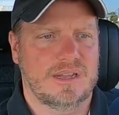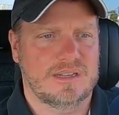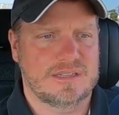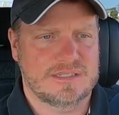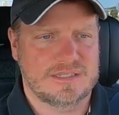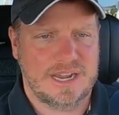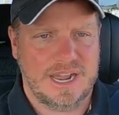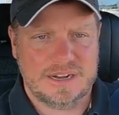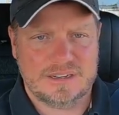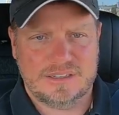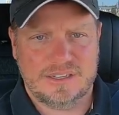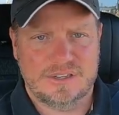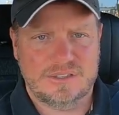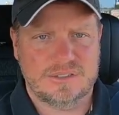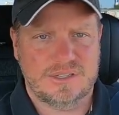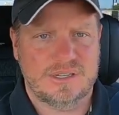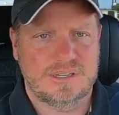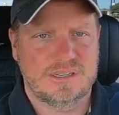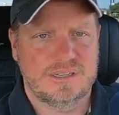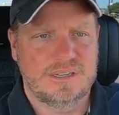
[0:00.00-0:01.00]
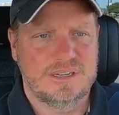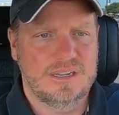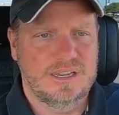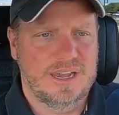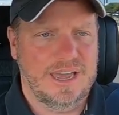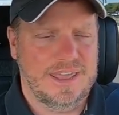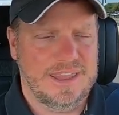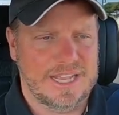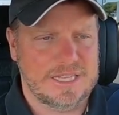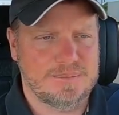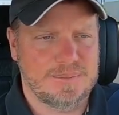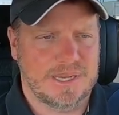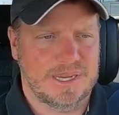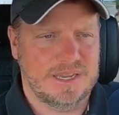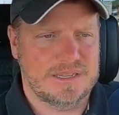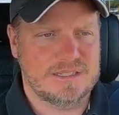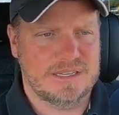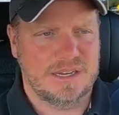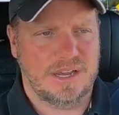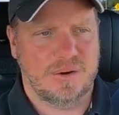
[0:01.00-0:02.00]
than the stock Tundra, and that's
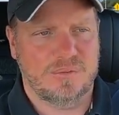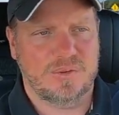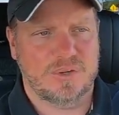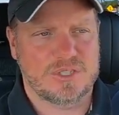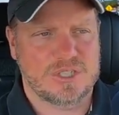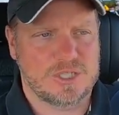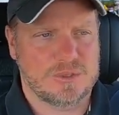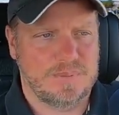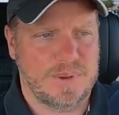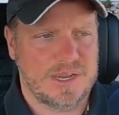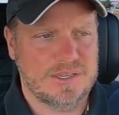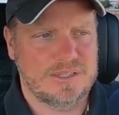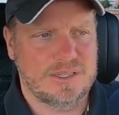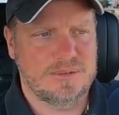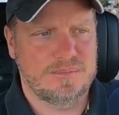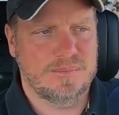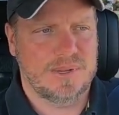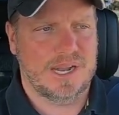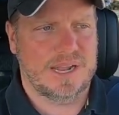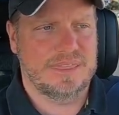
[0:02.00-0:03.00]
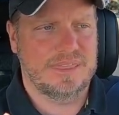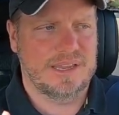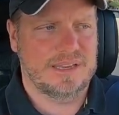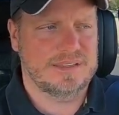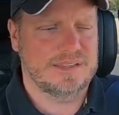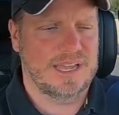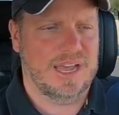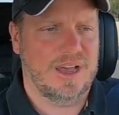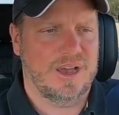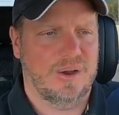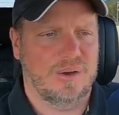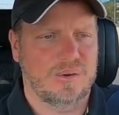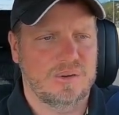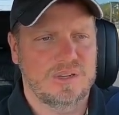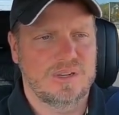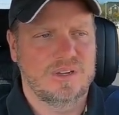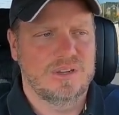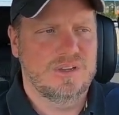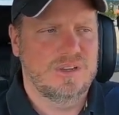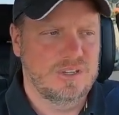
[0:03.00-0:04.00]
because of the off-road suspension. But I think now
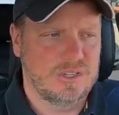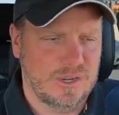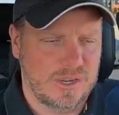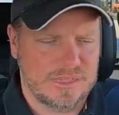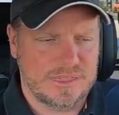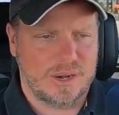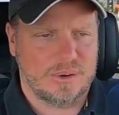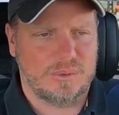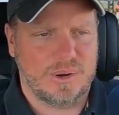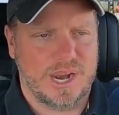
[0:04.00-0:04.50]
you get that